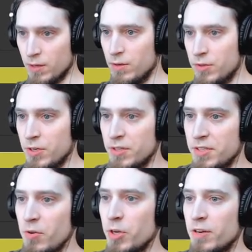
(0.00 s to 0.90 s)
So you can
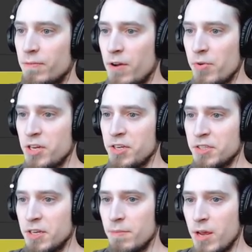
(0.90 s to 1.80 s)
see we can very
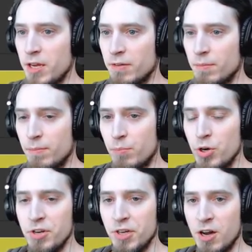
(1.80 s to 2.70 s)
easily make
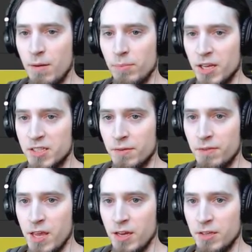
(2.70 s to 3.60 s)
pretty complex
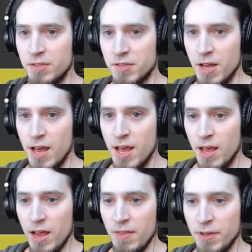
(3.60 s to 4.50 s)
things.
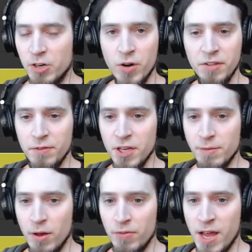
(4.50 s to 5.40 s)
And the great thing
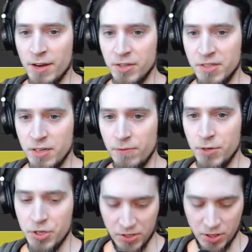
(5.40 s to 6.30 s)
about that is if we
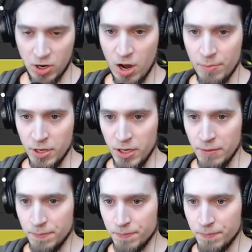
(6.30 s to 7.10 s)
just copy,